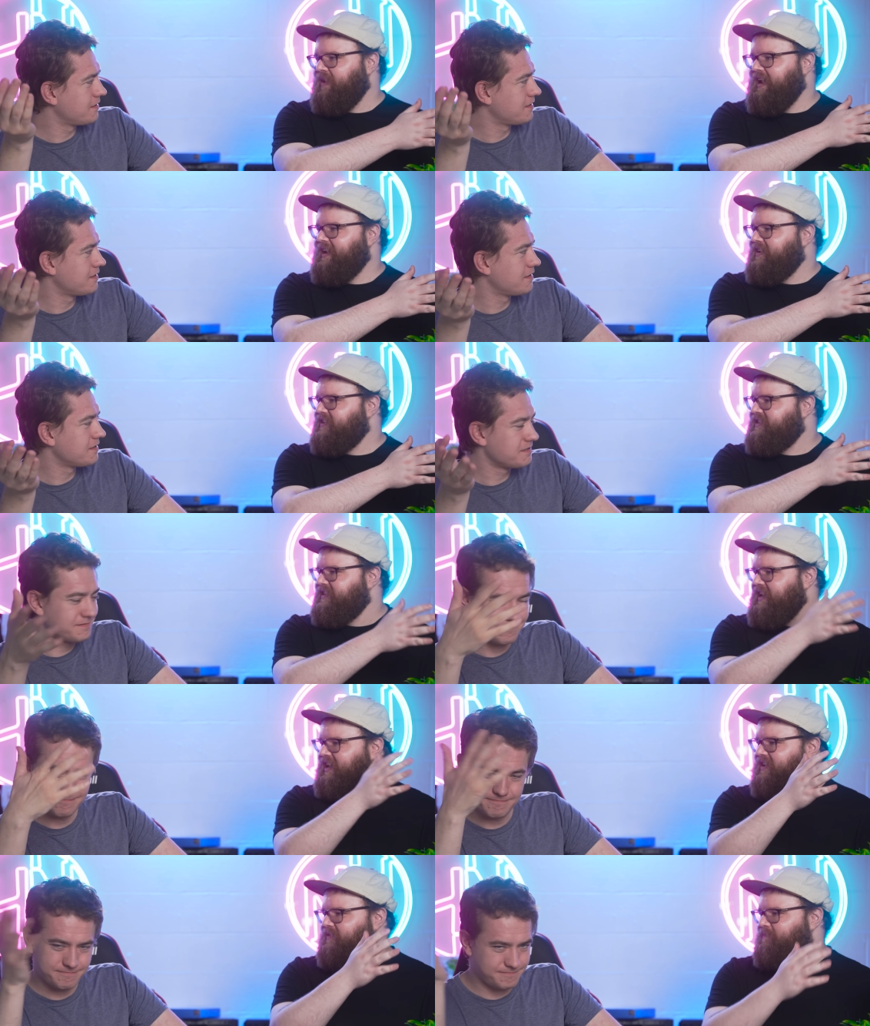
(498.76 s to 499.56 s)
Speaker 1: players
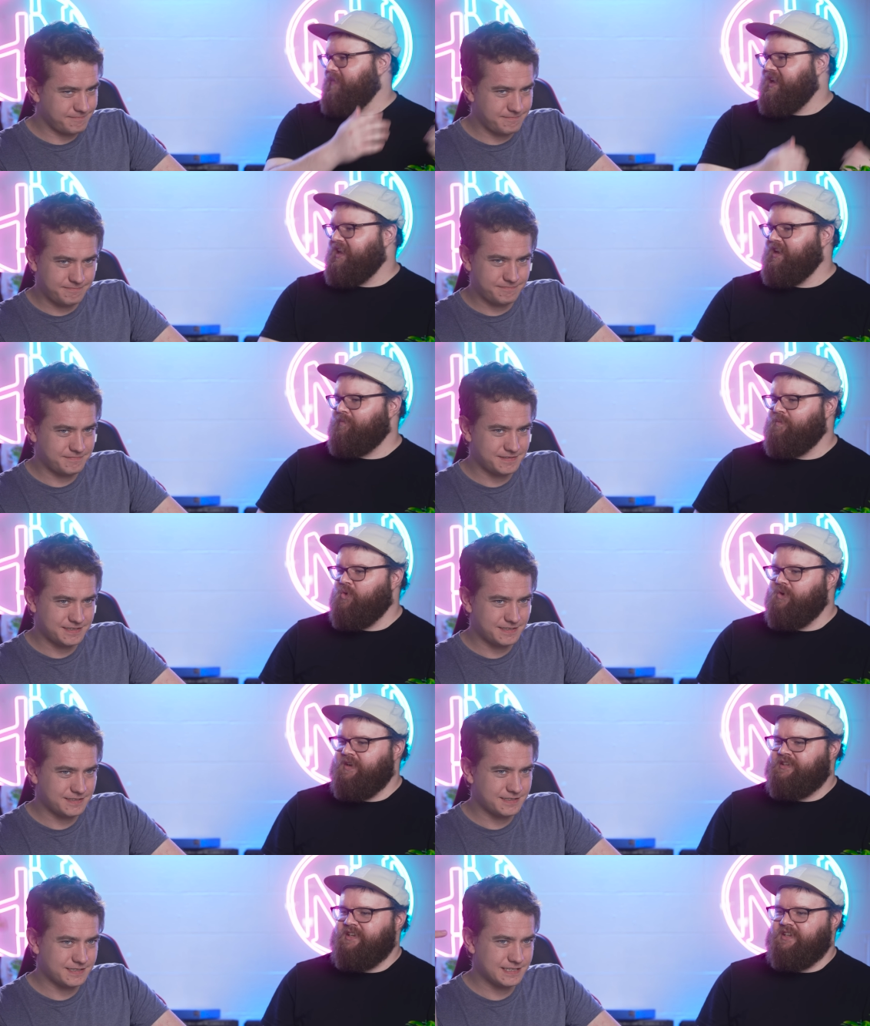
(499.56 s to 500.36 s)
now, making it
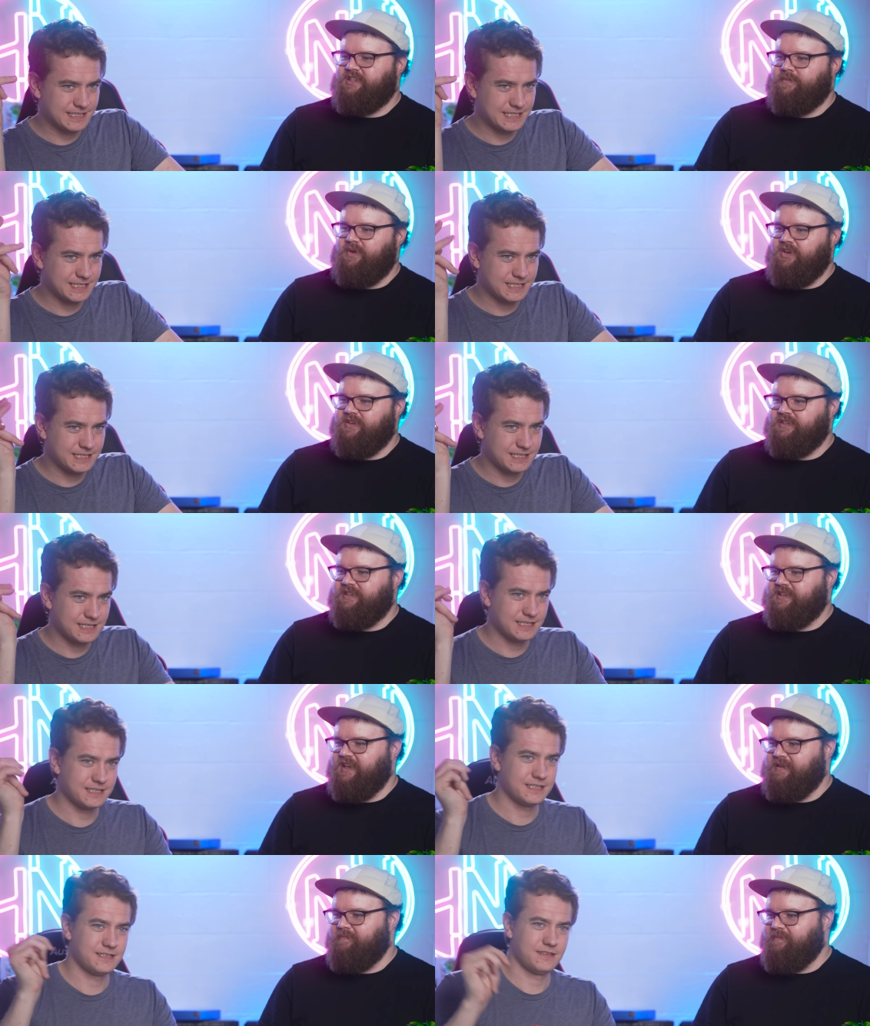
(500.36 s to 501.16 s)
more accessible on
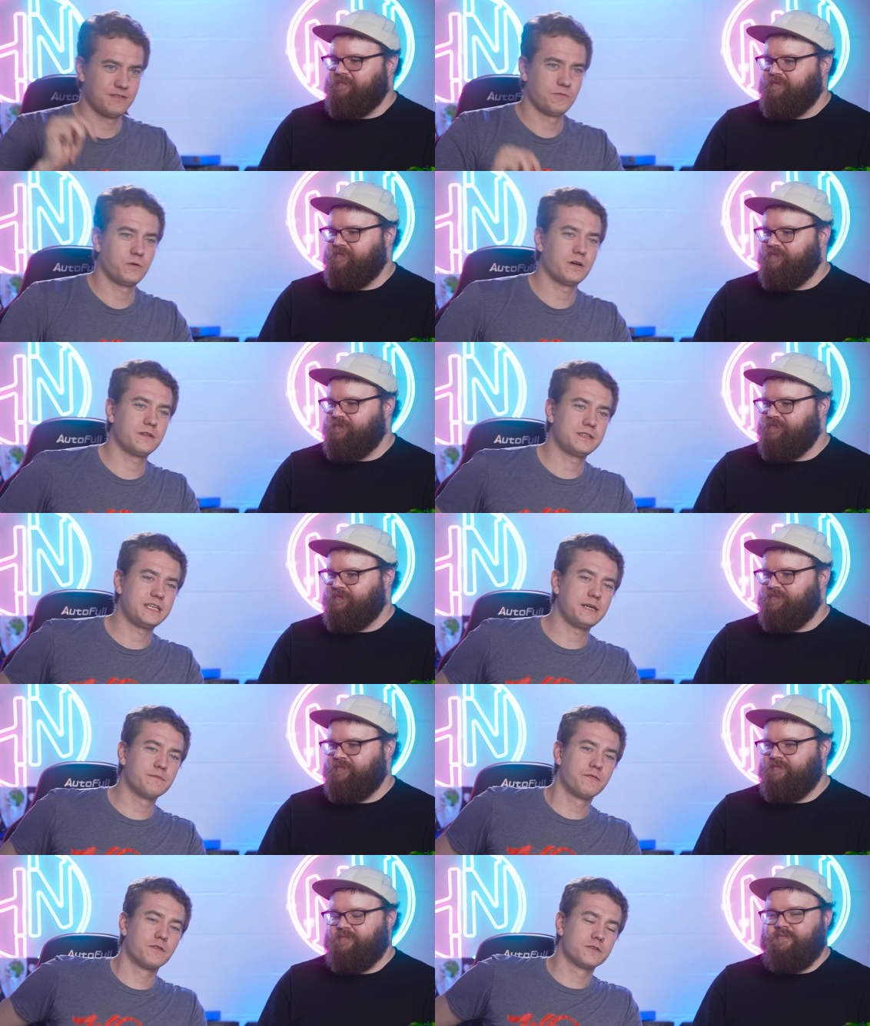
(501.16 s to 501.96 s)
Steam?
Speaker 2: Well,
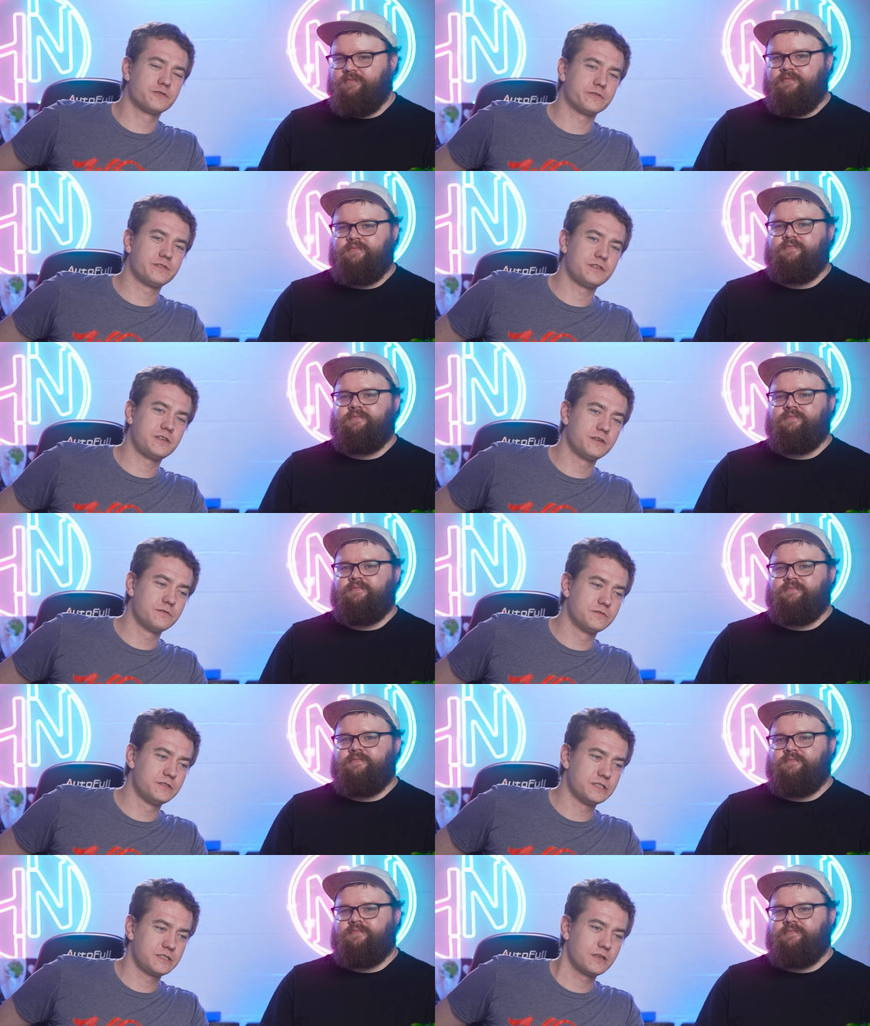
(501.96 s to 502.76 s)
Team Fortress
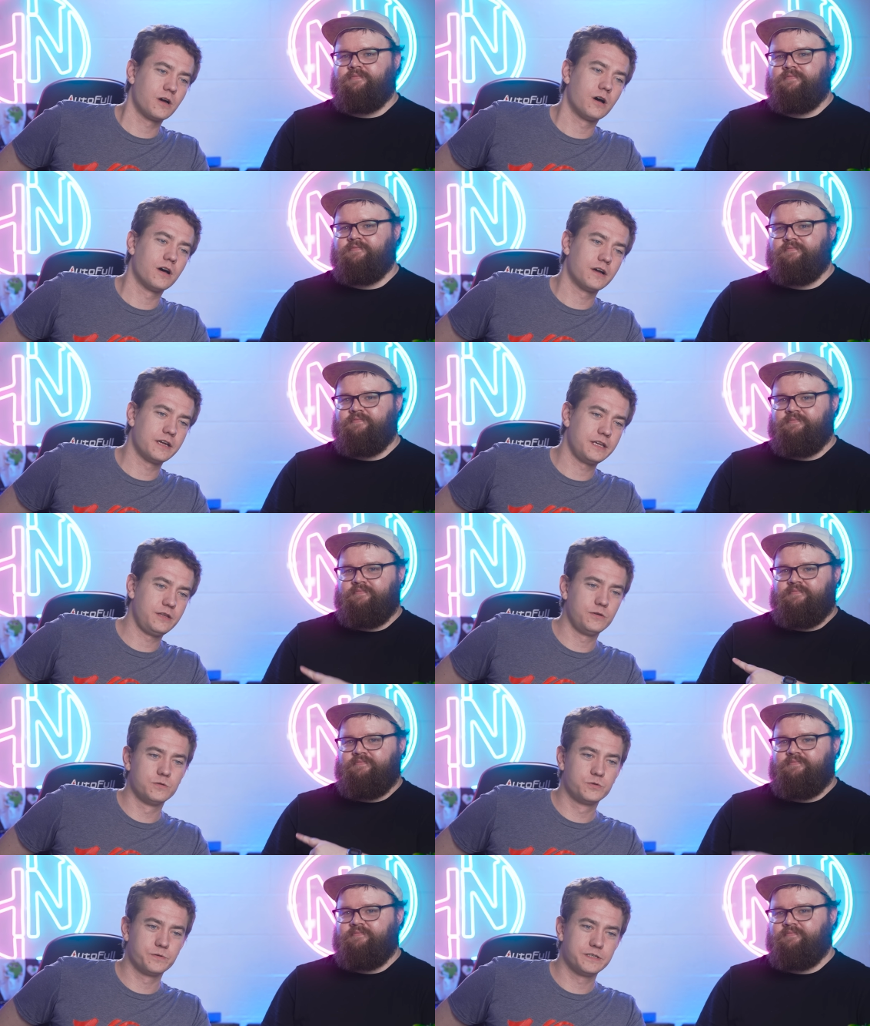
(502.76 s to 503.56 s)
2 just saw a
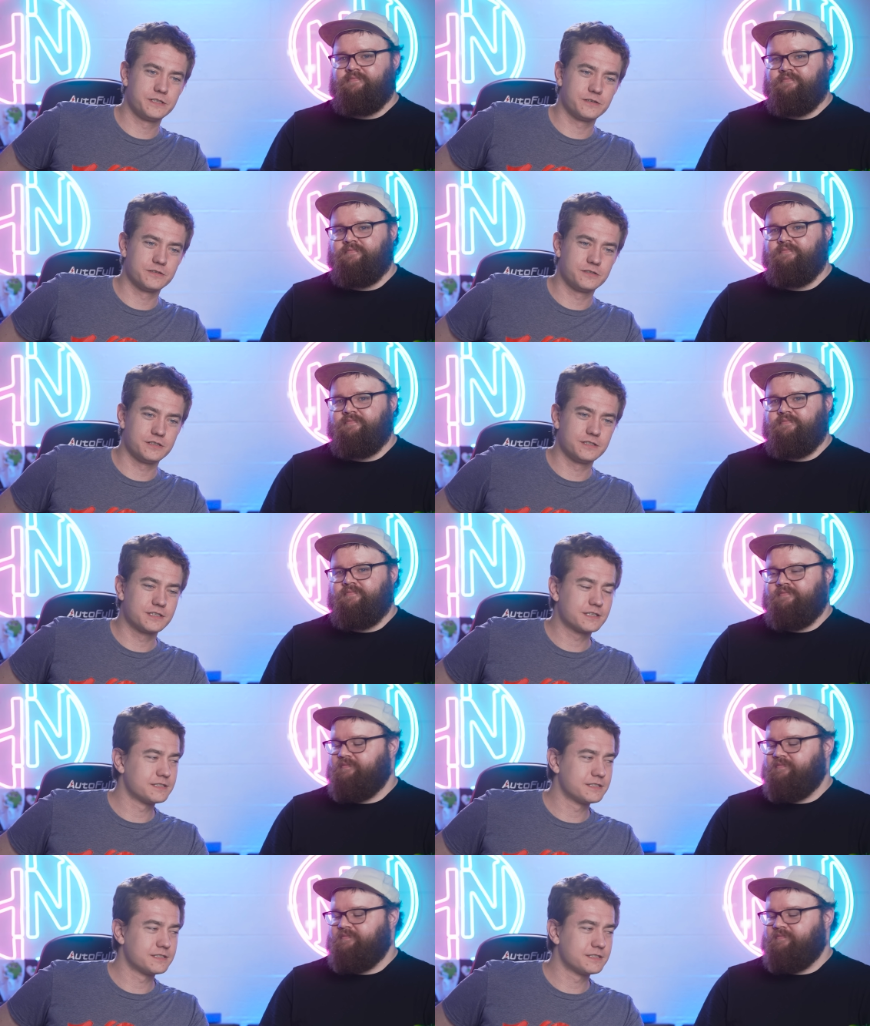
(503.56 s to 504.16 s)
huge resurgence